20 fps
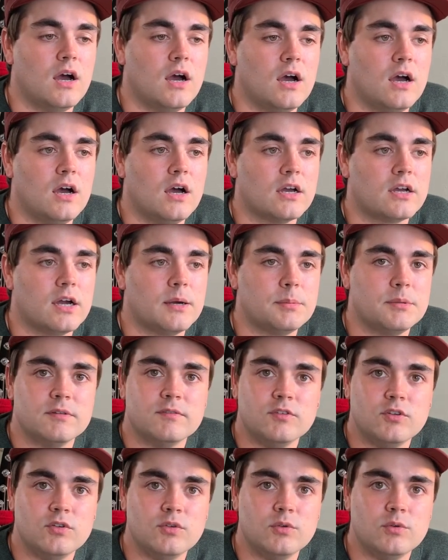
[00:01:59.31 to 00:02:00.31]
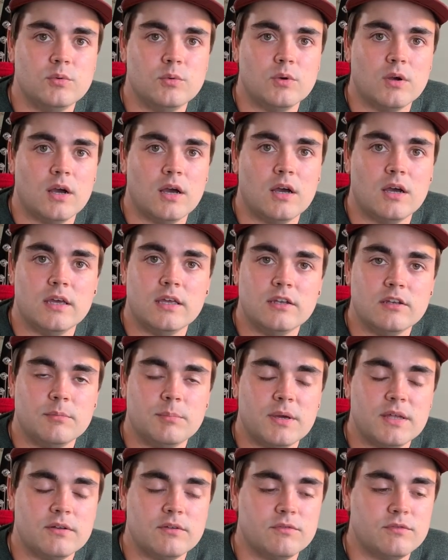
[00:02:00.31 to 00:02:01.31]
uh, a couple of new uh,
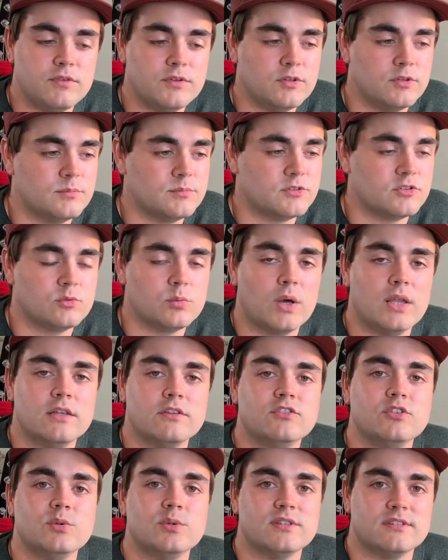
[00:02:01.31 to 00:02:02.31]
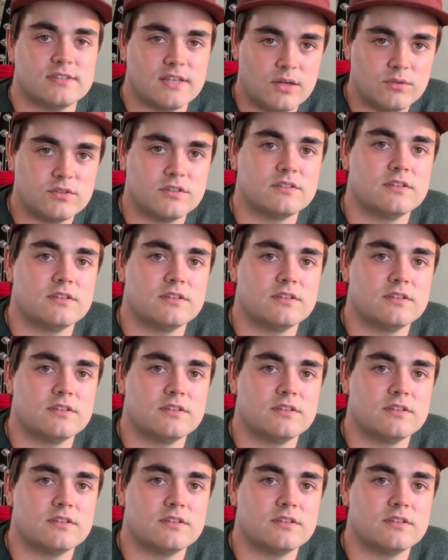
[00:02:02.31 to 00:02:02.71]
independent films as well as doing sound